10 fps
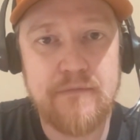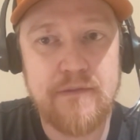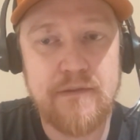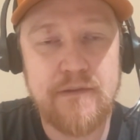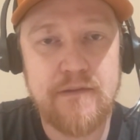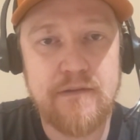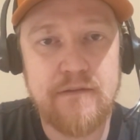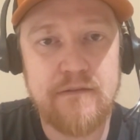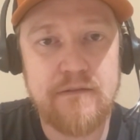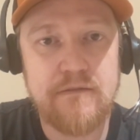
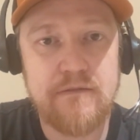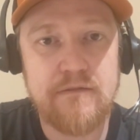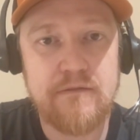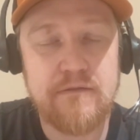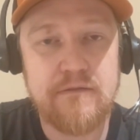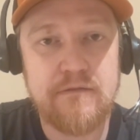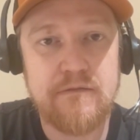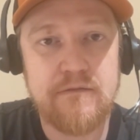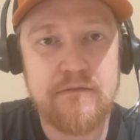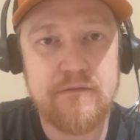
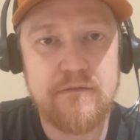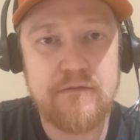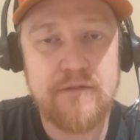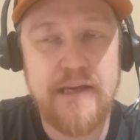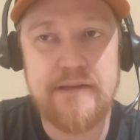The person shown says nothing.